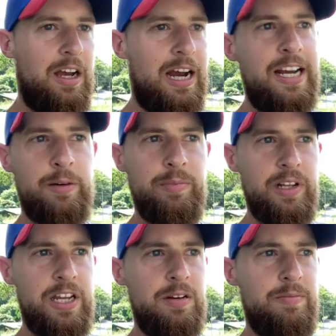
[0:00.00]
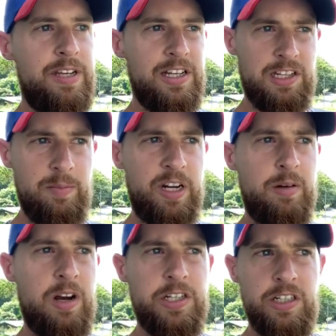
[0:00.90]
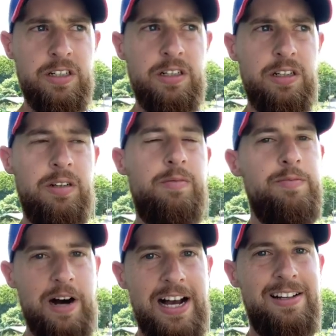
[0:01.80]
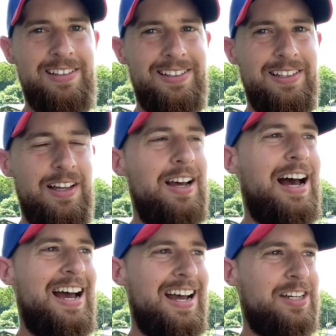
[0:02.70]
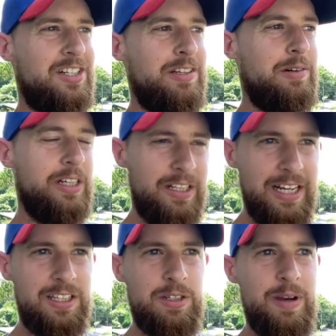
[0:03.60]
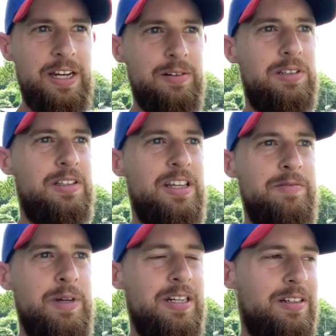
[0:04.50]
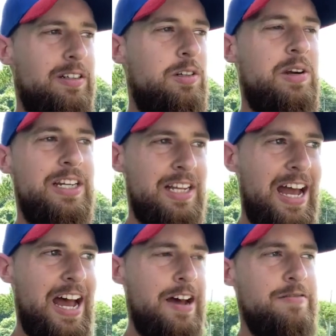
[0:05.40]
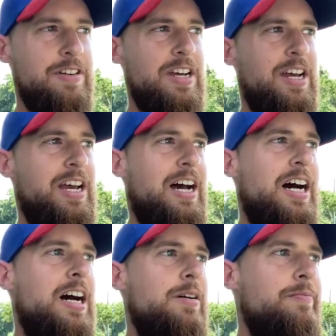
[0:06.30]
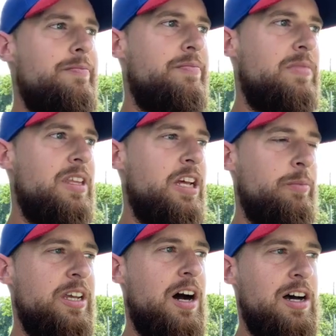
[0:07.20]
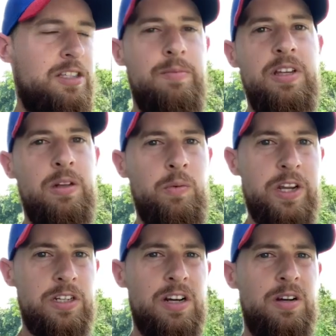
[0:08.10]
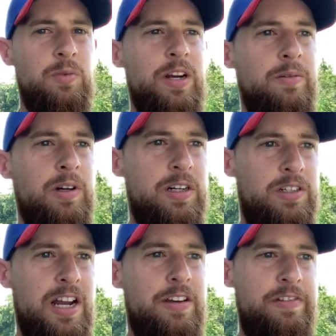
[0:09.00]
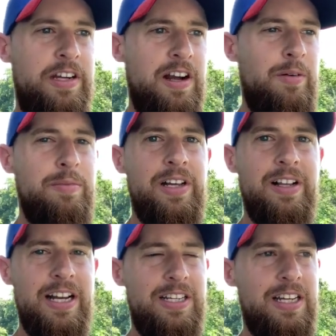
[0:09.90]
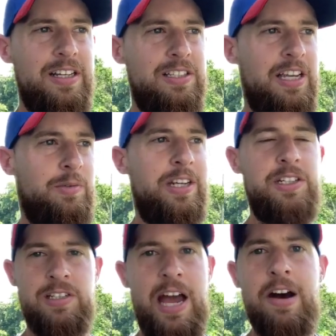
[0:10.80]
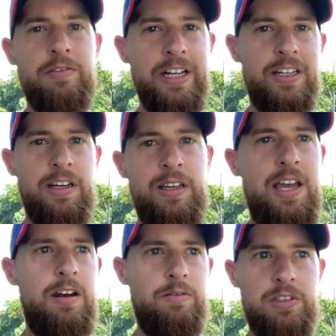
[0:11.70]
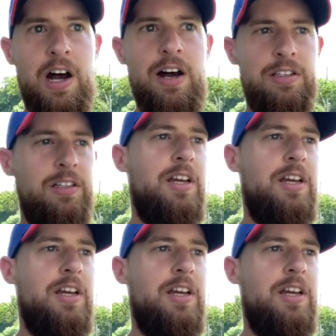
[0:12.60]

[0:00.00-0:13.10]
I complain because I'm a curmudgeon, but I actually really like the tomatoes. They've been great to have. It'll be awesome in the winter when we're trying to figure out meal ideas and we just have like a can of sauce